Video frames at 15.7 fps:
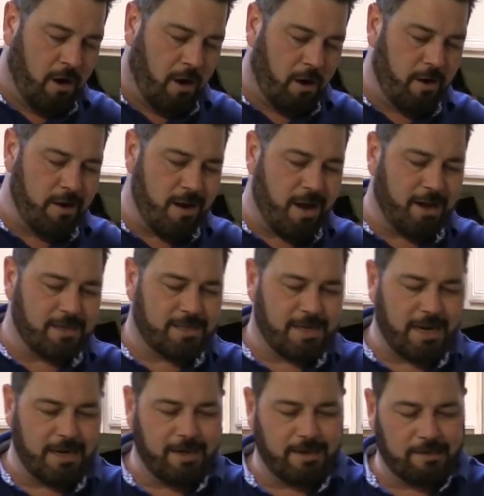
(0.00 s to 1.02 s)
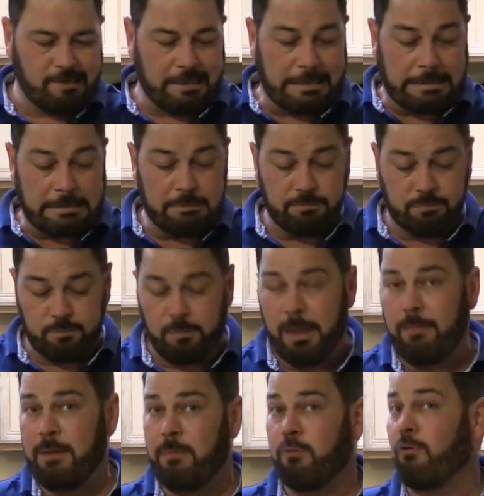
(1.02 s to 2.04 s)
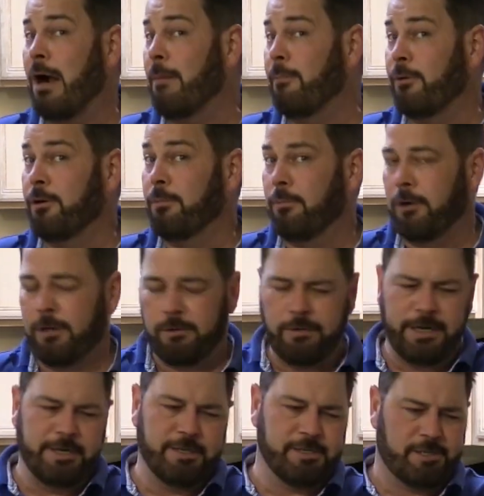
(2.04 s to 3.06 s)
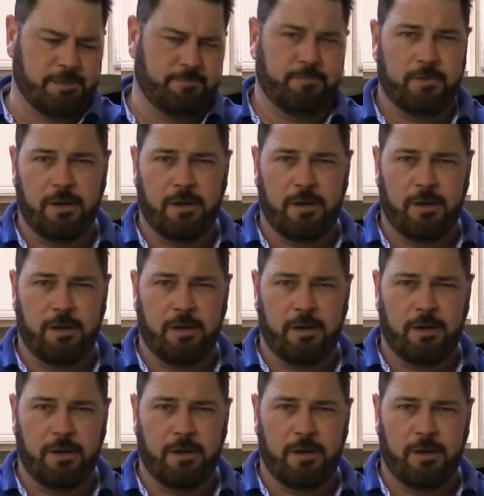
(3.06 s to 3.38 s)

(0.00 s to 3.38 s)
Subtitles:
are not technically maybe proper margaritas.